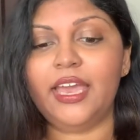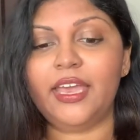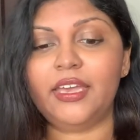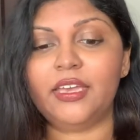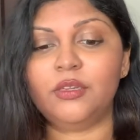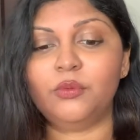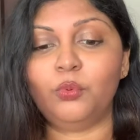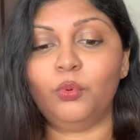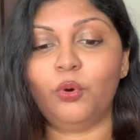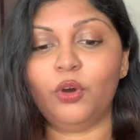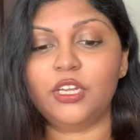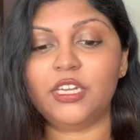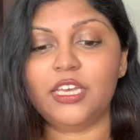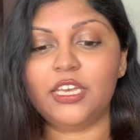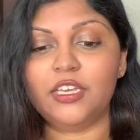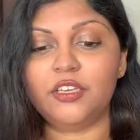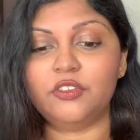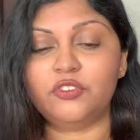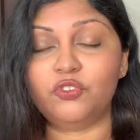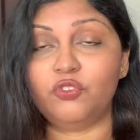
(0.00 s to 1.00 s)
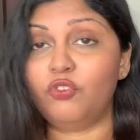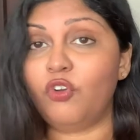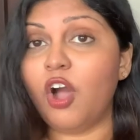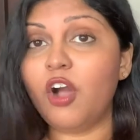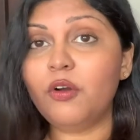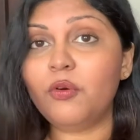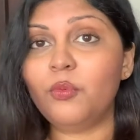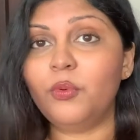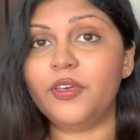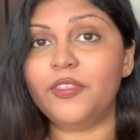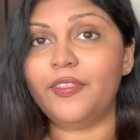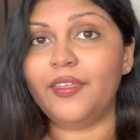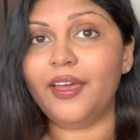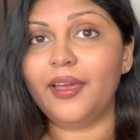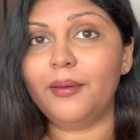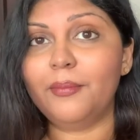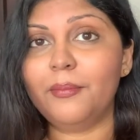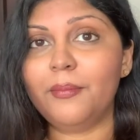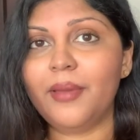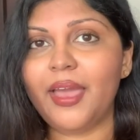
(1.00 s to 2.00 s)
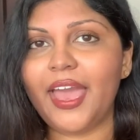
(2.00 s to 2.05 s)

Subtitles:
and what is wrong with them.